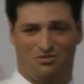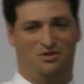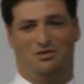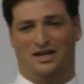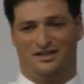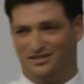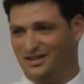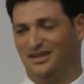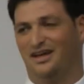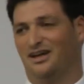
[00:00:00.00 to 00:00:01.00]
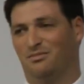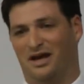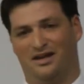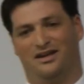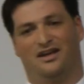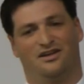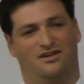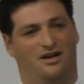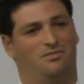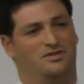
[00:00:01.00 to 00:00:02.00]
we went indicator by
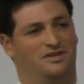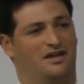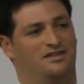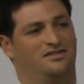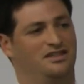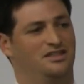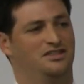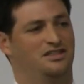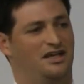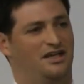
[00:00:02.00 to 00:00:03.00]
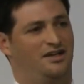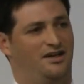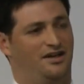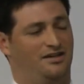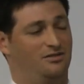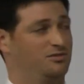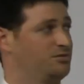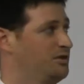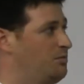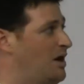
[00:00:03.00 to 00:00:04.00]
indicator, a couple seconds each, and it was really